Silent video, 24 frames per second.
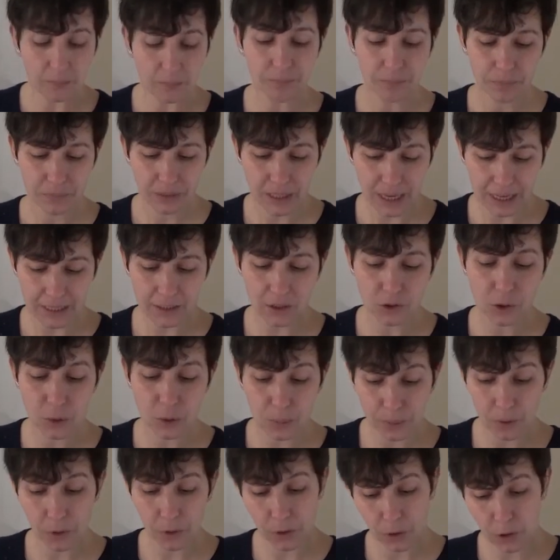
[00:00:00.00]
That to
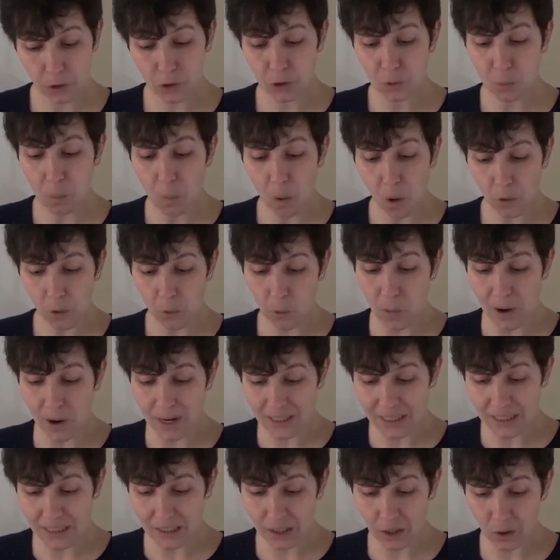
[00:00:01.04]
produce more
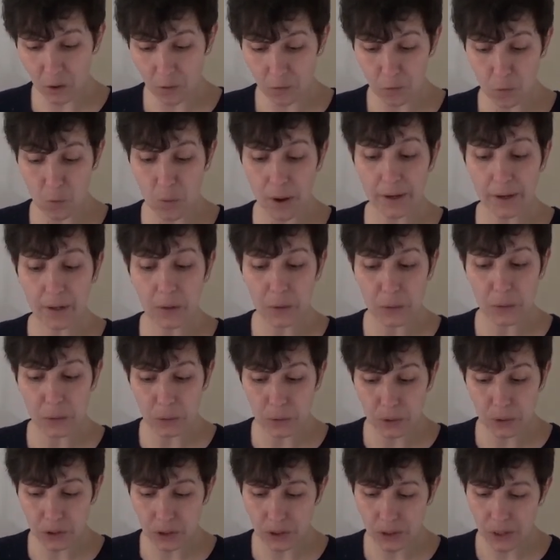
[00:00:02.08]
quantity of one
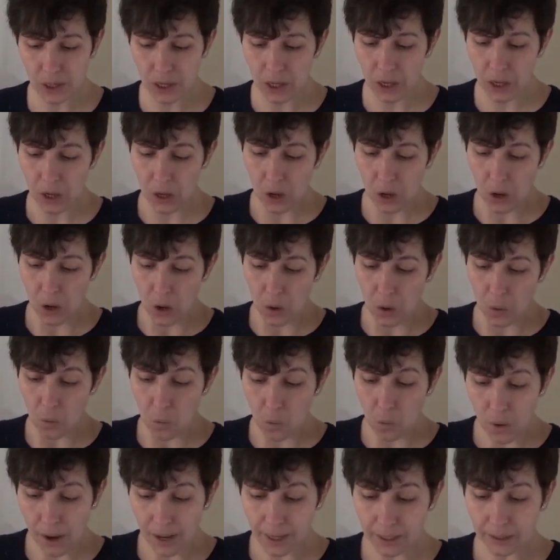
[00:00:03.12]
good,
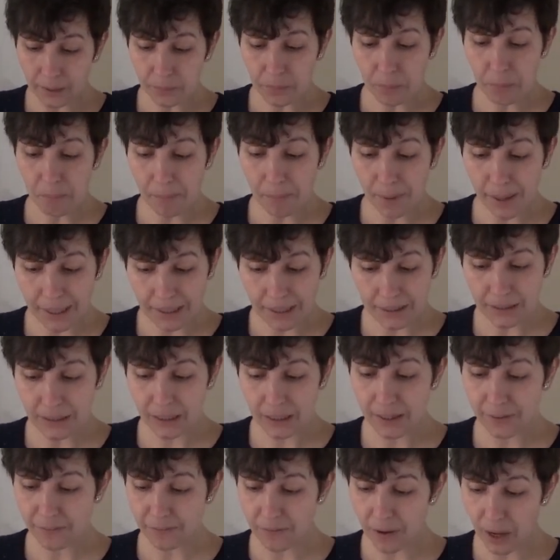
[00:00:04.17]
one must
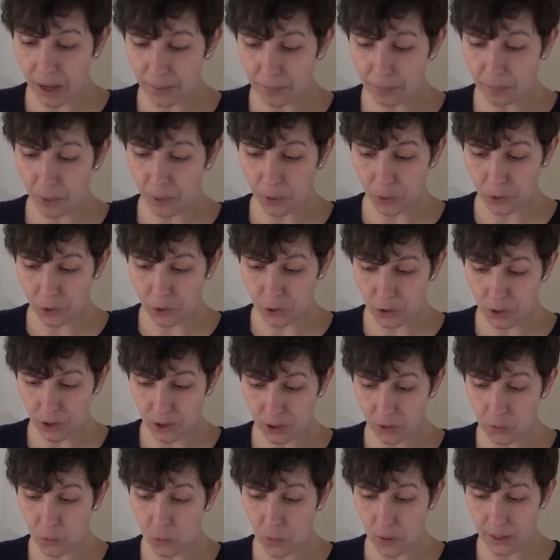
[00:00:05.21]
give up
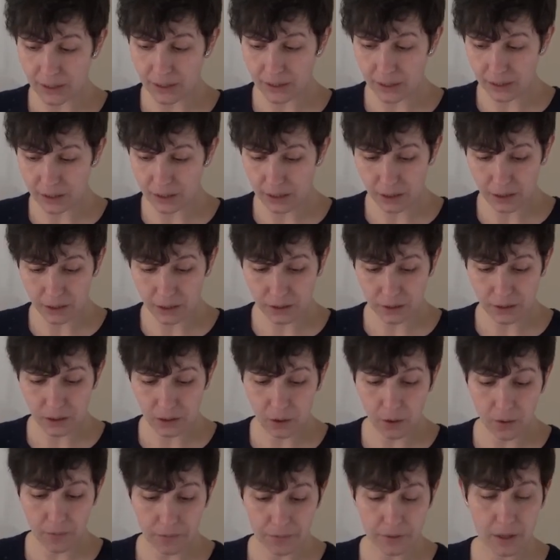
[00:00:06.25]
producing quantities
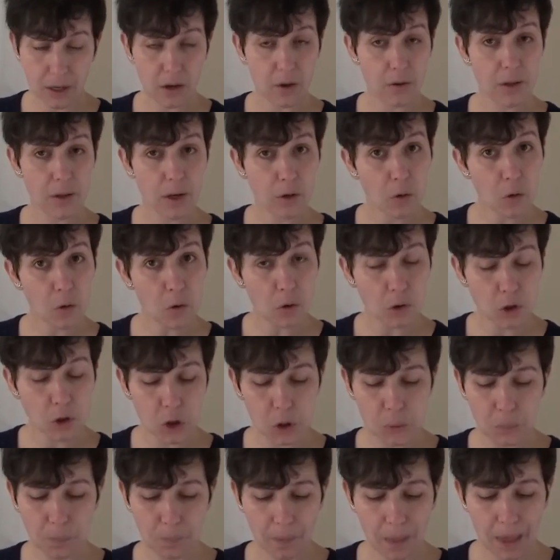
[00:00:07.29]
of the other good.
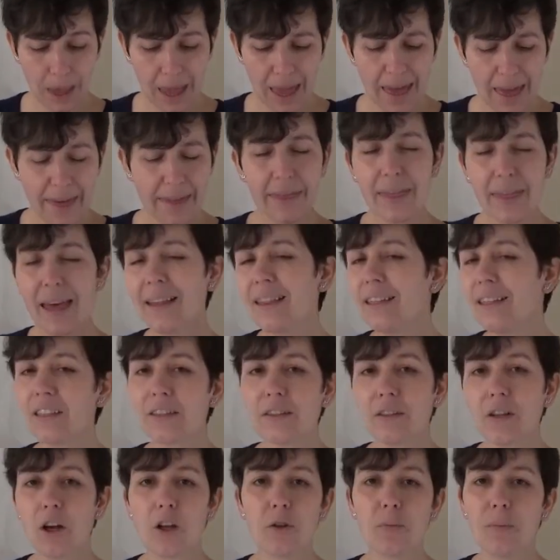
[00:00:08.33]
That is
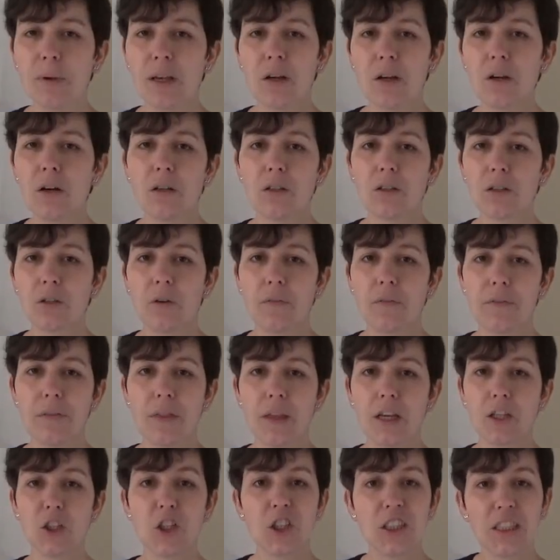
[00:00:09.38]
not because of the
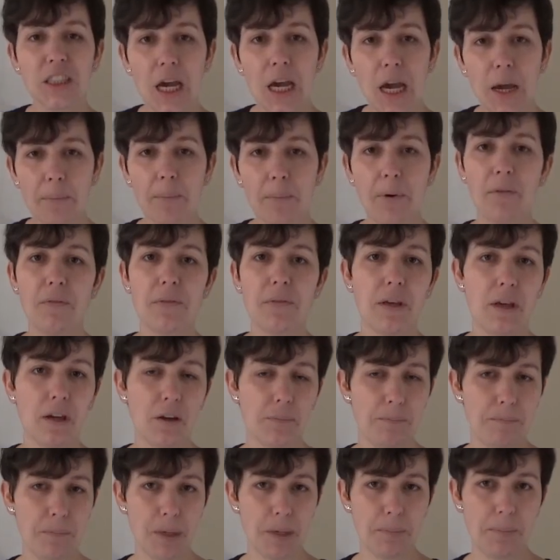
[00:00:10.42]
shape of the
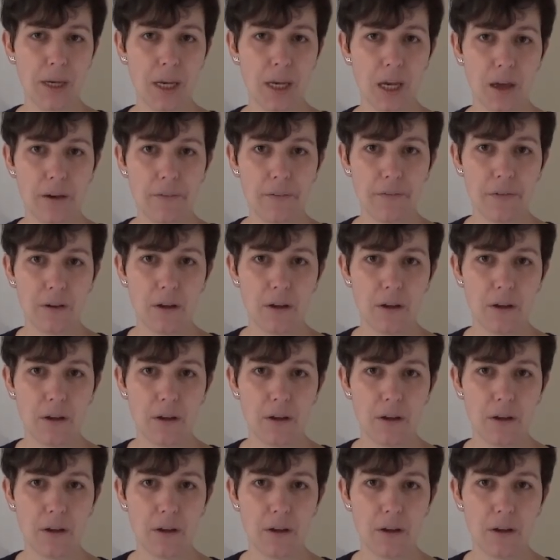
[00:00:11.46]
PPF.